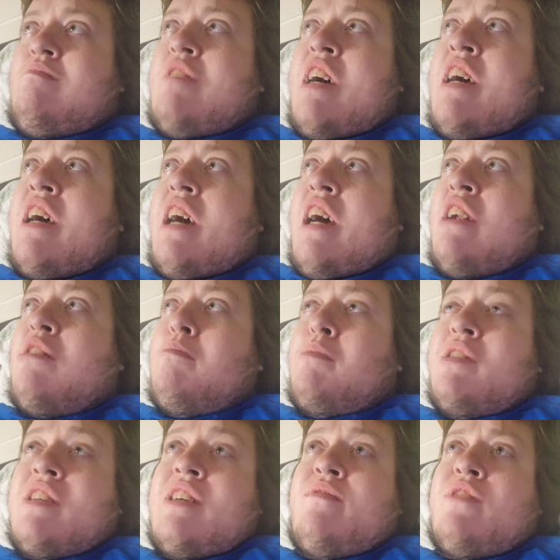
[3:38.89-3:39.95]
I, I don't
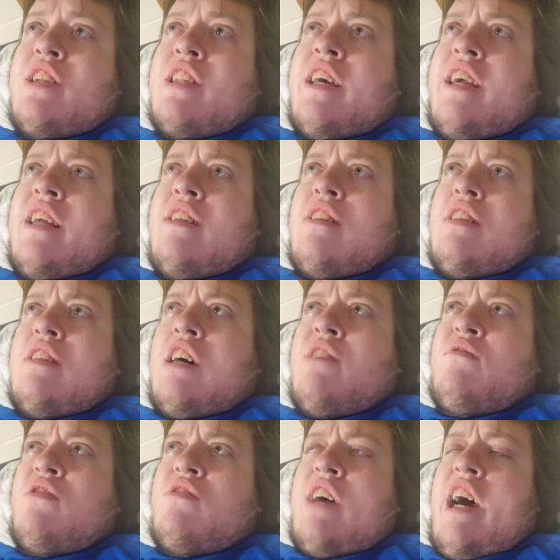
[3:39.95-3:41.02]
believe that they
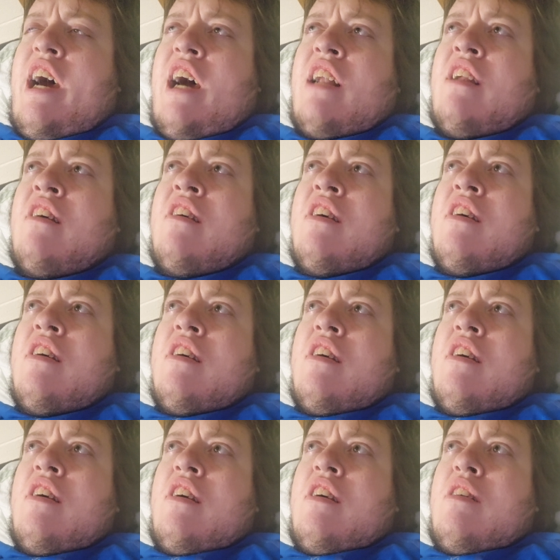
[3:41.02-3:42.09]
ever had.
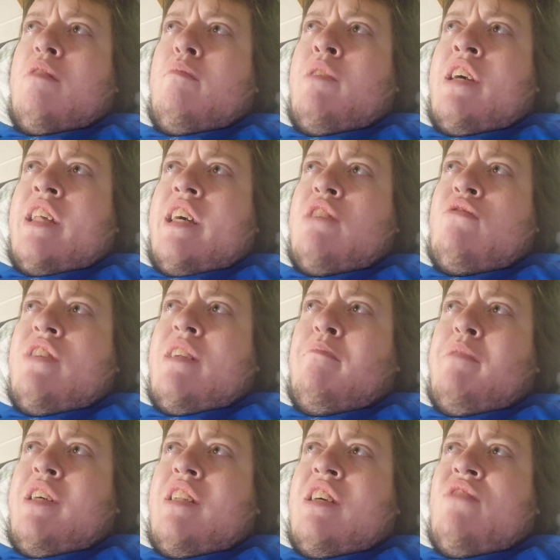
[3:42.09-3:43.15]
Because they treated
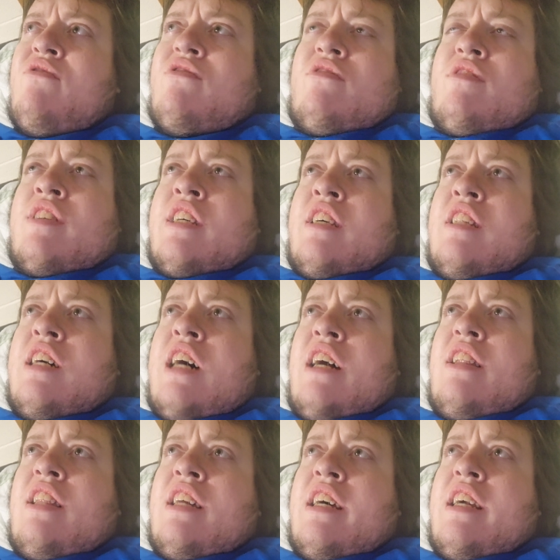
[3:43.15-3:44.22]
me differently,
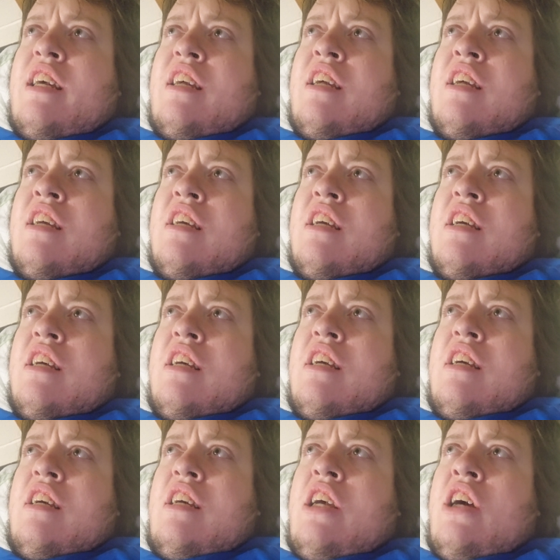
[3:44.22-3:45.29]
not like,
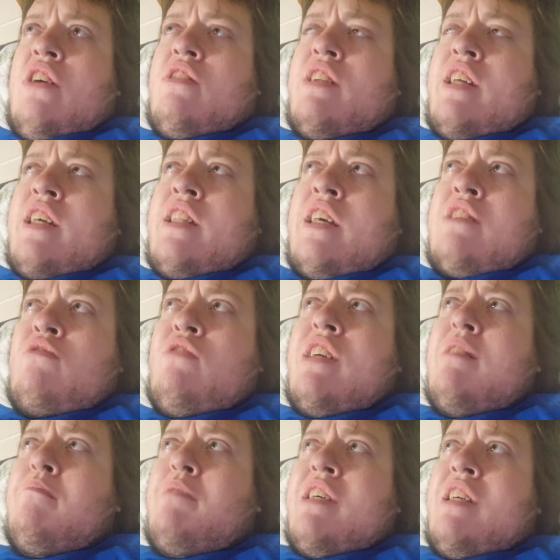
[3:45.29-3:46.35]
you know, they, they
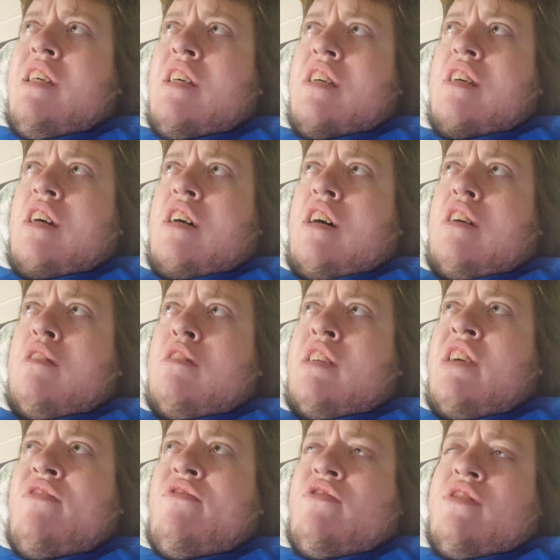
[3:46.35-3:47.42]
treated me
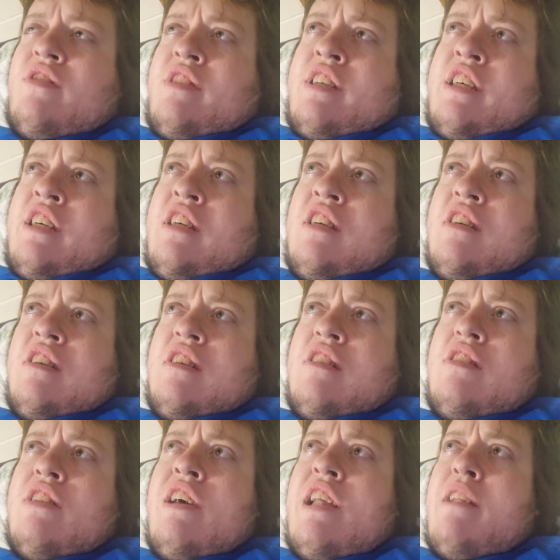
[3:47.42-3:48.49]
differently
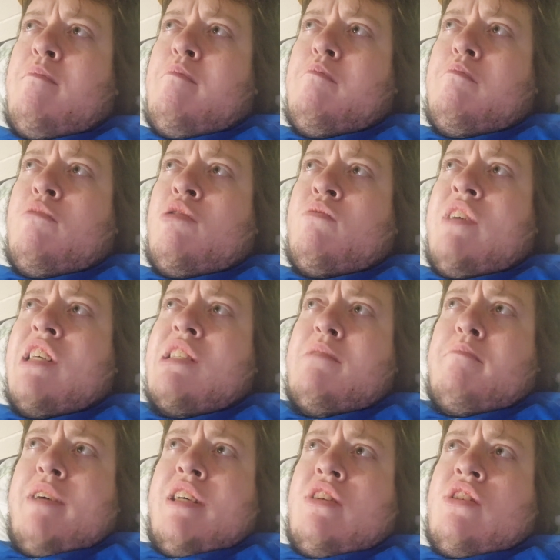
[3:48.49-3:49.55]
than the rest of
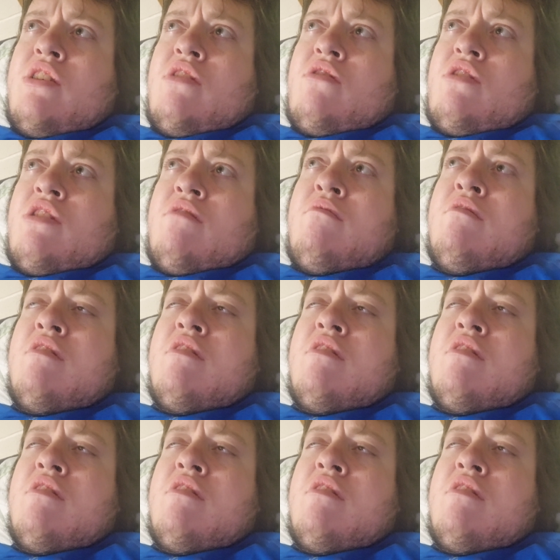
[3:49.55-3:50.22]
my sister